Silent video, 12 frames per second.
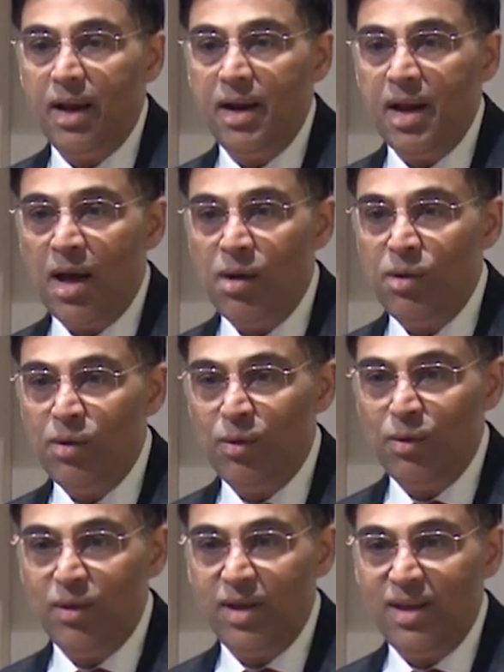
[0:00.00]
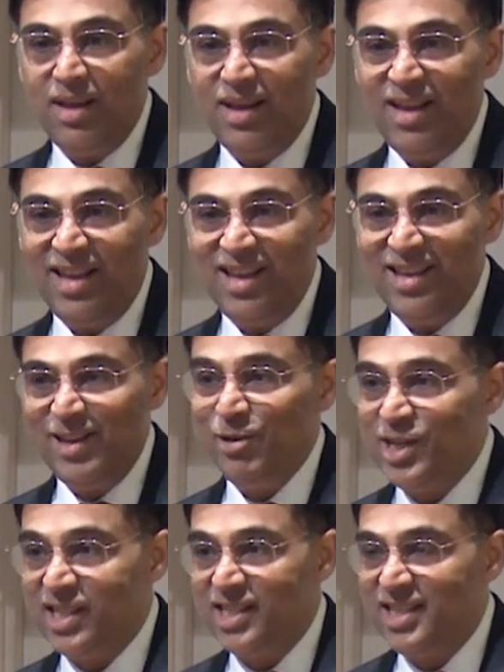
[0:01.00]
Now,
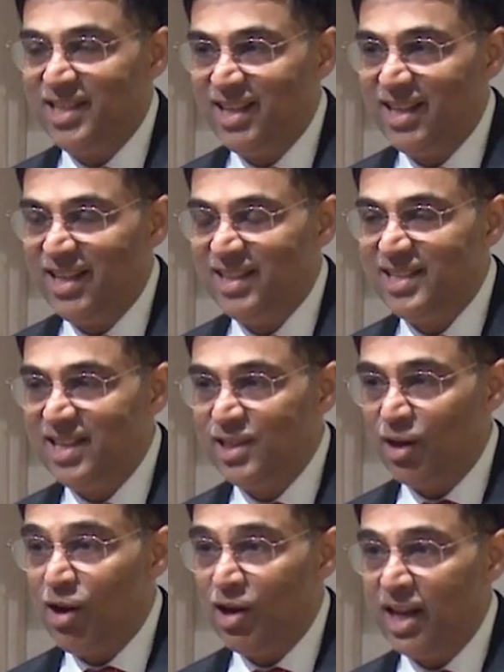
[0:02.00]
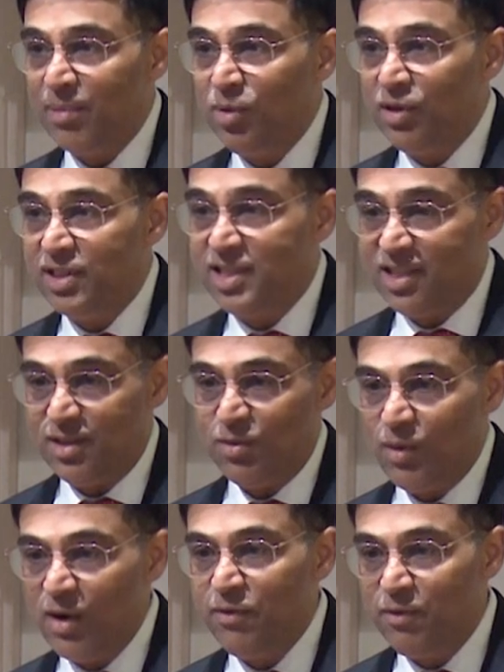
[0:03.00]
you just, since the contact book is just
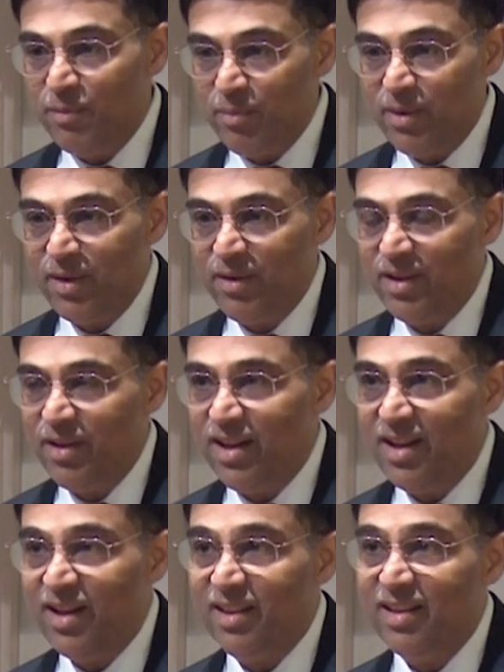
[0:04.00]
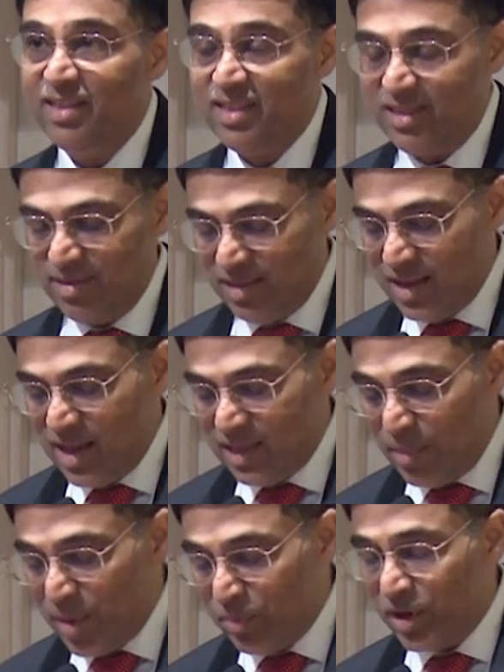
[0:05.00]
one
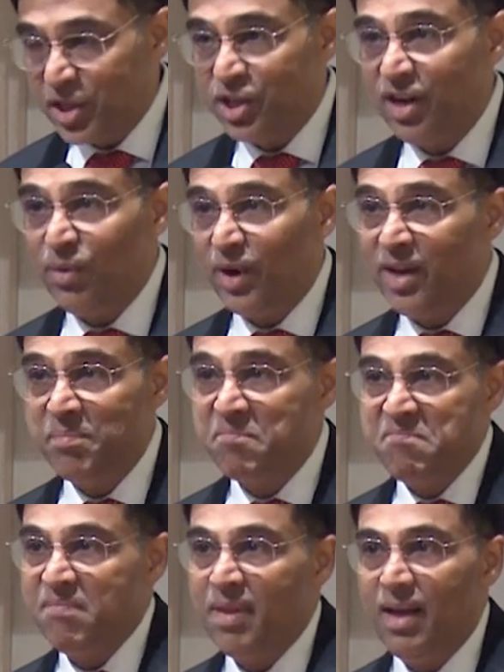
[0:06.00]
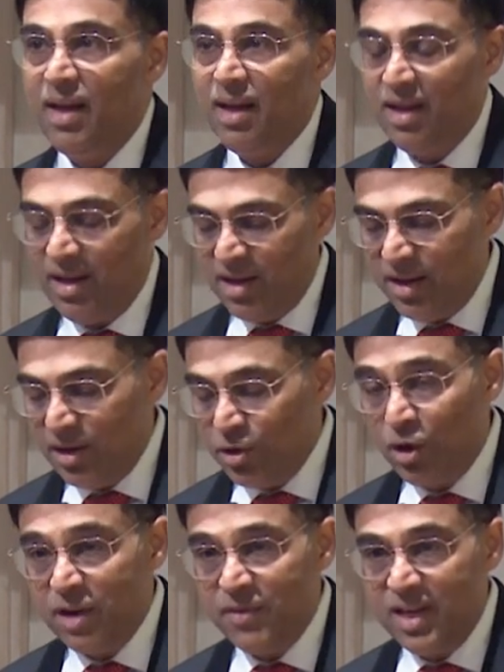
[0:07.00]
thumb impression away, you
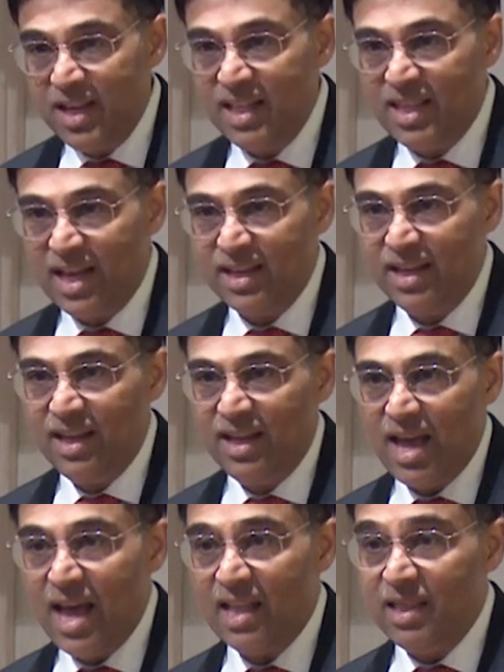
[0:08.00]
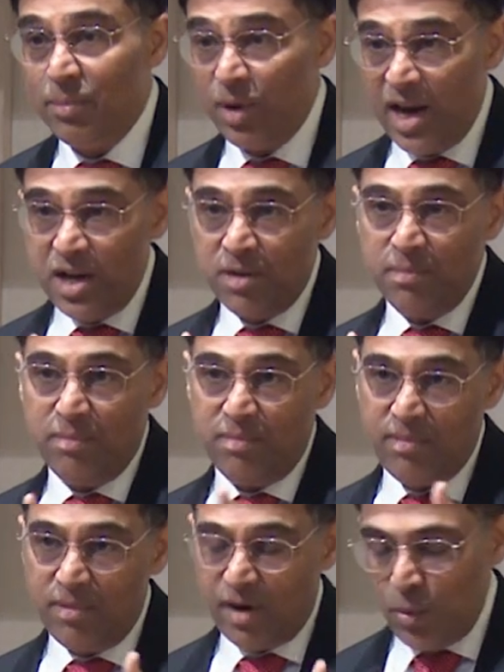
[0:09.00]
don't even need that. And the brain
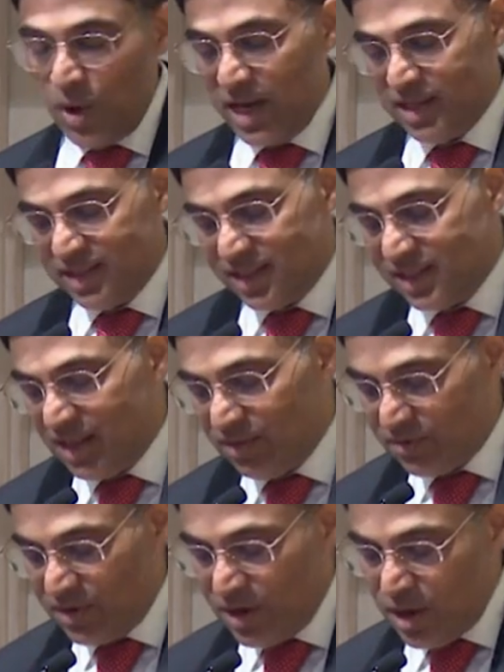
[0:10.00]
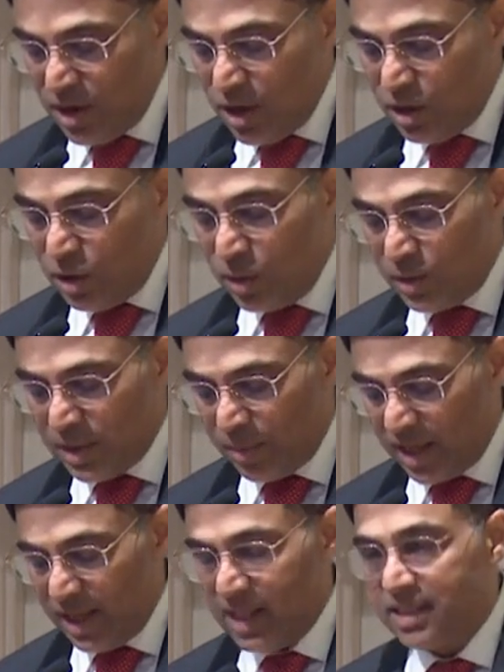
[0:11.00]
rewires itself to do
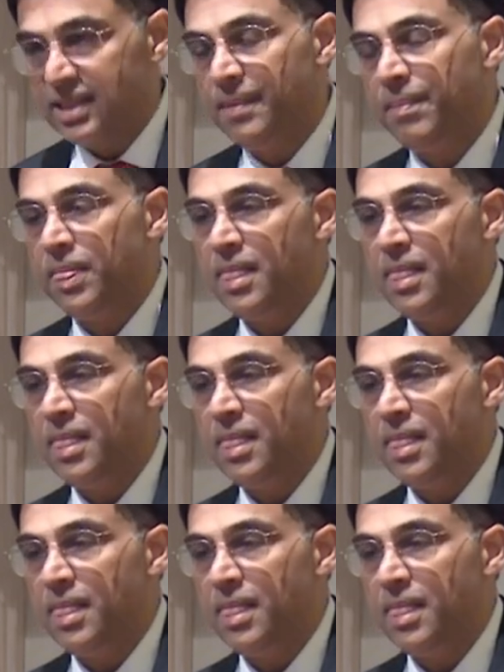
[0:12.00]
something else.